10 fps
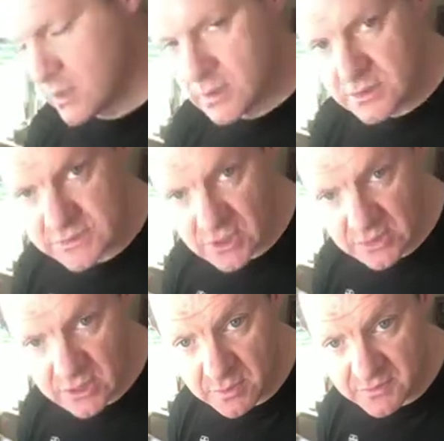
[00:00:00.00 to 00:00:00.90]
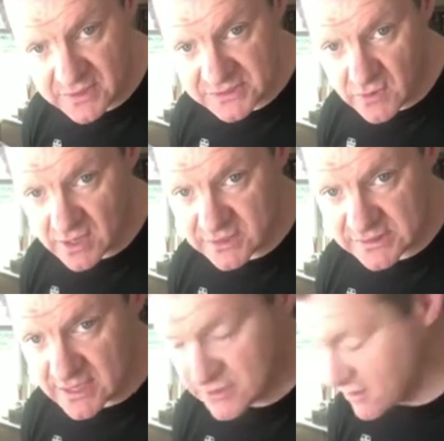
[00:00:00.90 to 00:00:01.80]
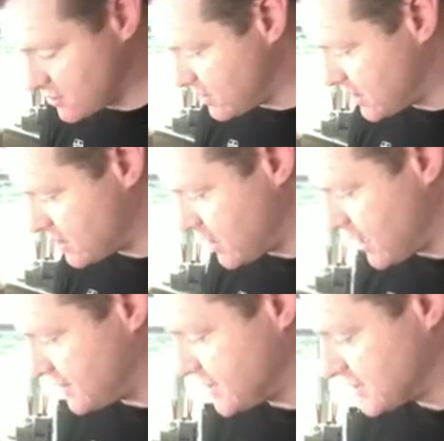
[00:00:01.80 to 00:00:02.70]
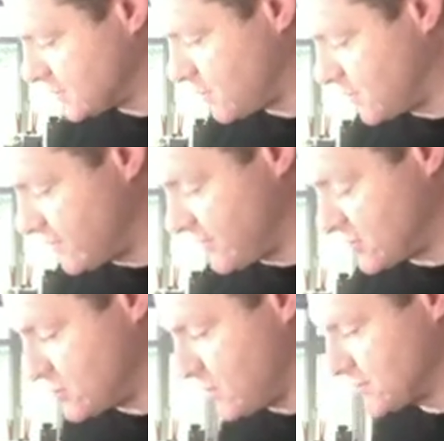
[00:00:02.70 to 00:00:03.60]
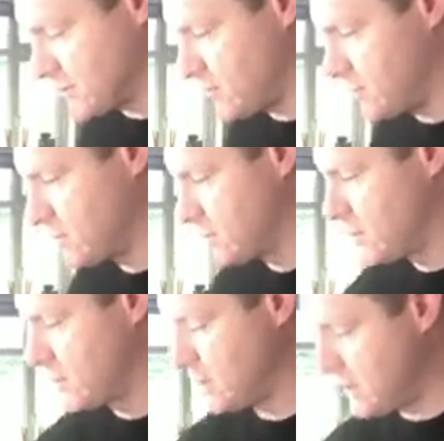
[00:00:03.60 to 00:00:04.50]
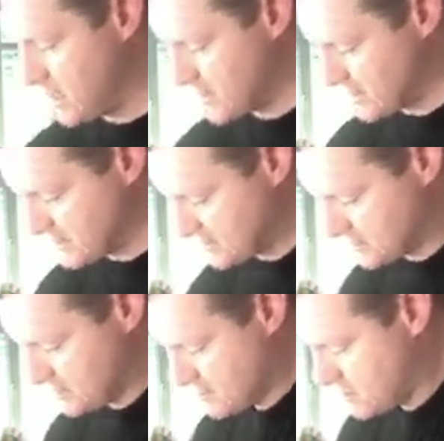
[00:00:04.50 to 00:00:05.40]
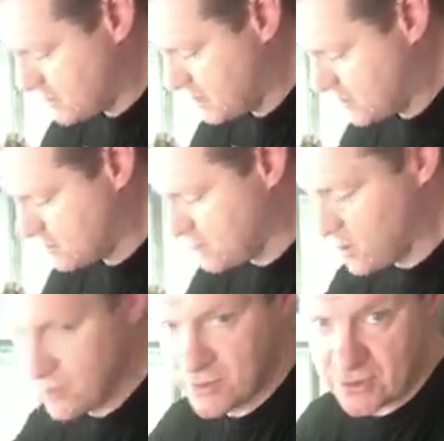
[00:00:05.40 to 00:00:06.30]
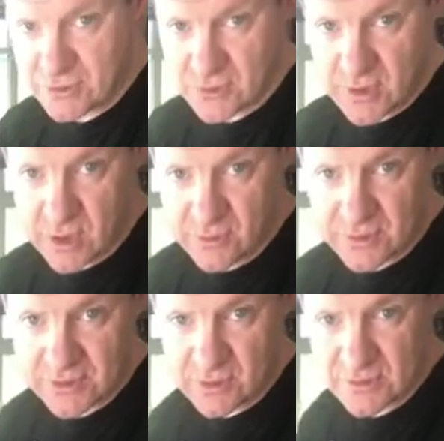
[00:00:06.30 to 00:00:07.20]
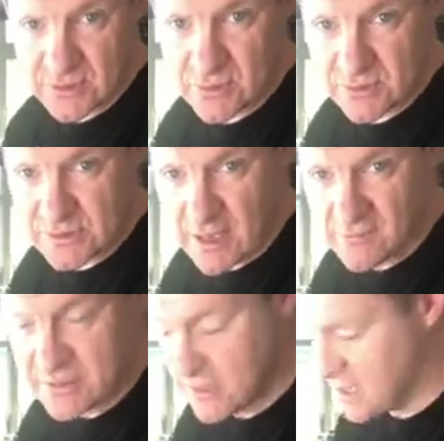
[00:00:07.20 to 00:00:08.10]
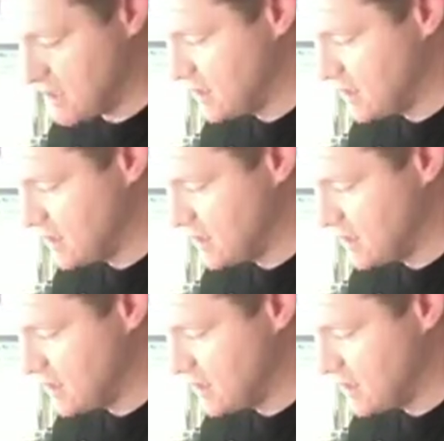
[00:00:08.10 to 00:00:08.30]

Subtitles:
So we had a couple of these grinders sell during the week. This one, the Virtuoso, is under 300, so it's 279.